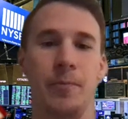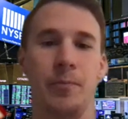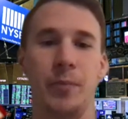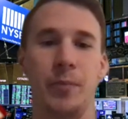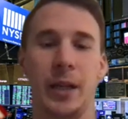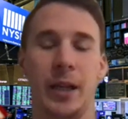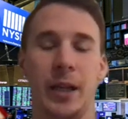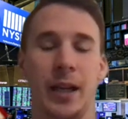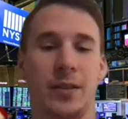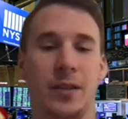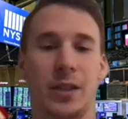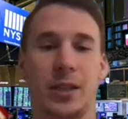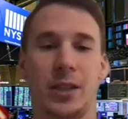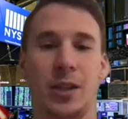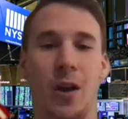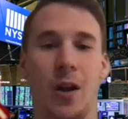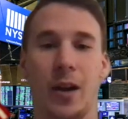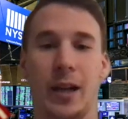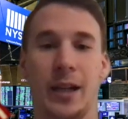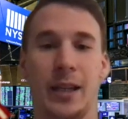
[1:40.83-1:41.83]
because the
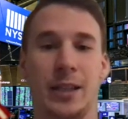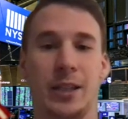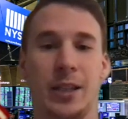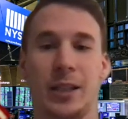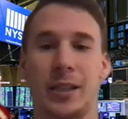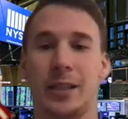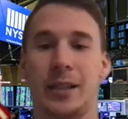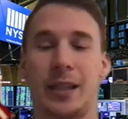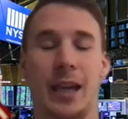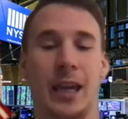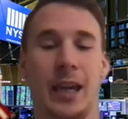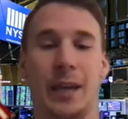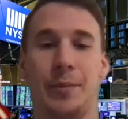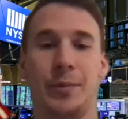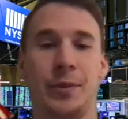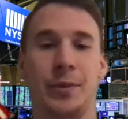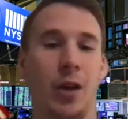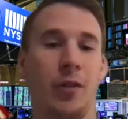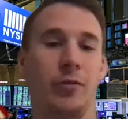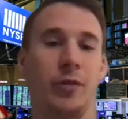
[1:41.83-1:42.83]
stock is just
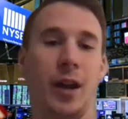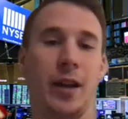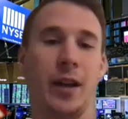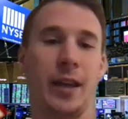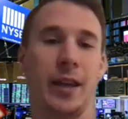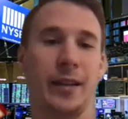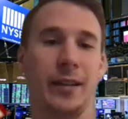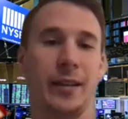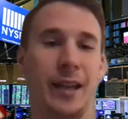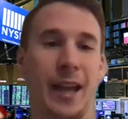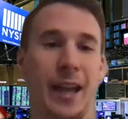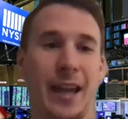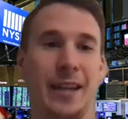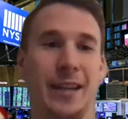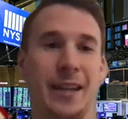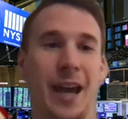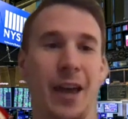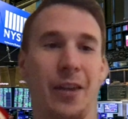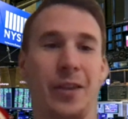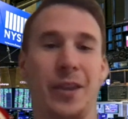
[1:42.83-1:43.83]
keeps on running
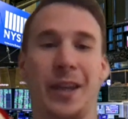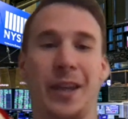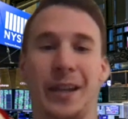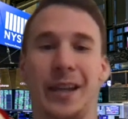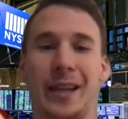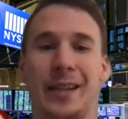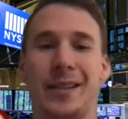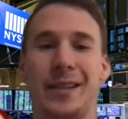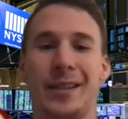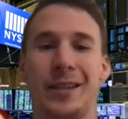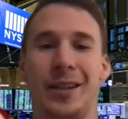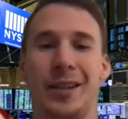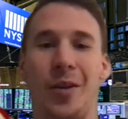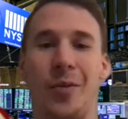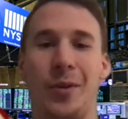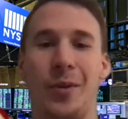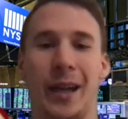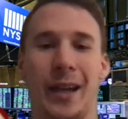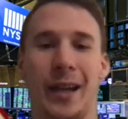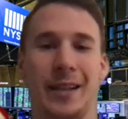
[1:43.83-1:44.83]
and nothing is
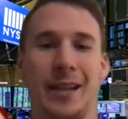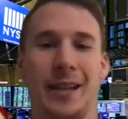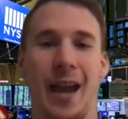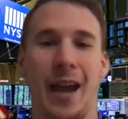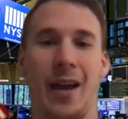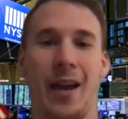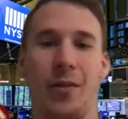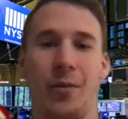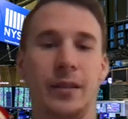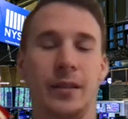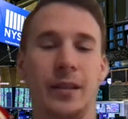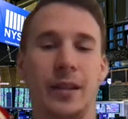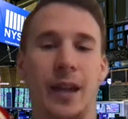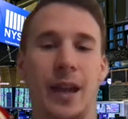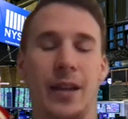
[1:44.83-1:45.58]
slowing it down.